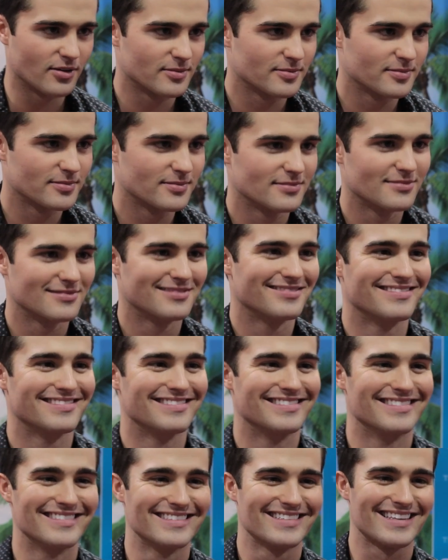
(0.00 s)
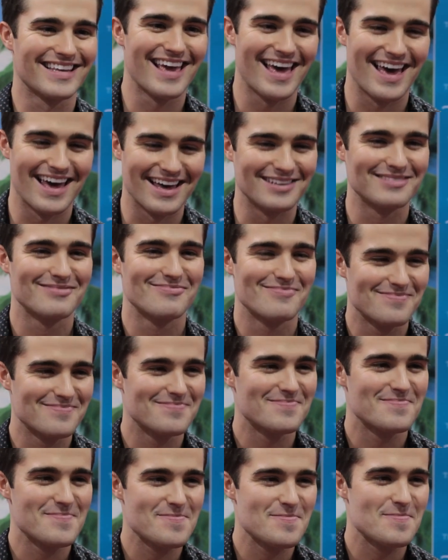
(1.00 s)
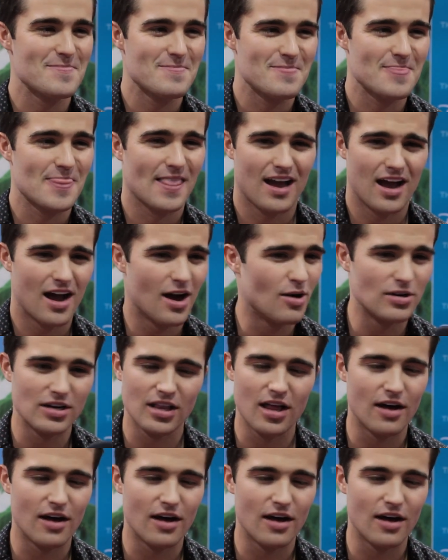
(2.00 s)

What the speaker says: That would be amazing. I think we all want that.